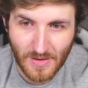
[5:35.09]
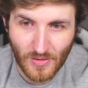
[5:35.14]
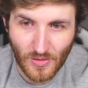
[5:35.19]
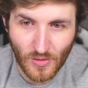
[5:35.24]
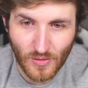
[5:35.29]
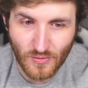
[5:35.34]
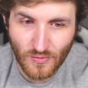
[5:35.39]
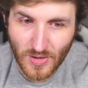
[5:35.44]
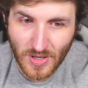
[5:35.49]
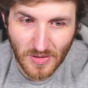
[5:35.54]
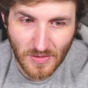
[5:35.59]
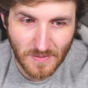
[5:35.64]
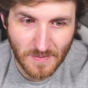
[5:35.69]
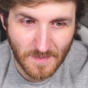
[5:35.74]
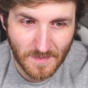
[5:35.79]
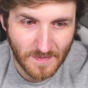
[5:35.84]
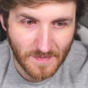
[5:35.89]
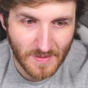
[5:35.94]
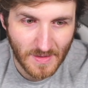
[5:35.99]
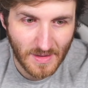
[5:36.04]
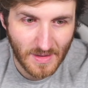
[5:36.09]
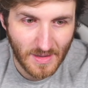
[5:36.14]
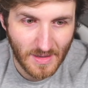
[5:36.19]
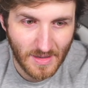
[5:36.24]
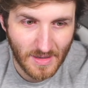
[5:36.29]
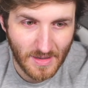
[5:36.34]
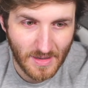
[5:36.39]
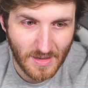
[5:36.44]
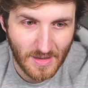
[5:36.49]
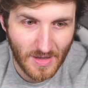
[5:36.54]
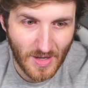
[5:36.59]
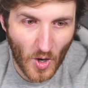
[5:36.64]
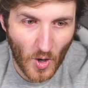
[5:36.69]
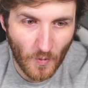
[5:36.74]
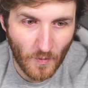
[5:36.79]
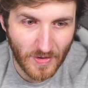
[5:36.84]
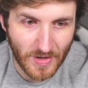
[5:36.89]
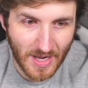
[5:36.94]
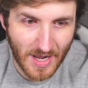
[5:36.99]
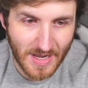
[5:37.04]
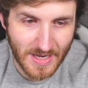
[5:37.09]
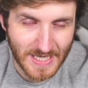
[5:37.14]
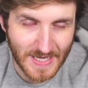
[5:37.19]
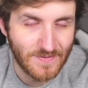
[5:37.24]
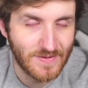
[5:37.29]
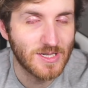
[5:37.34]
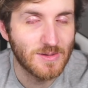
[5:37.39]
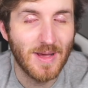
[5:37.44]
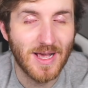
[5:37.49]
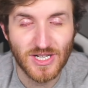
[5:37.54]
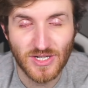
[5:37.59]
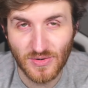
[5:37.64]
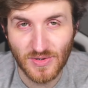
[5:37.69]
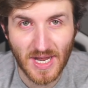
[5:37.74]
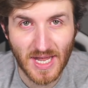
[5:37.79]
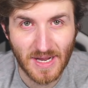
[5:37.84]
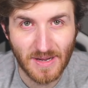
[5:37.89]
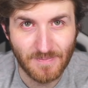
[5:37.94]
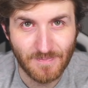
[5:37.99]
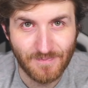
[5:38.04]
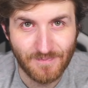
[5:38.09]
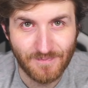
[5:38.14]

Unreal. Hopefully, guys, have a special day.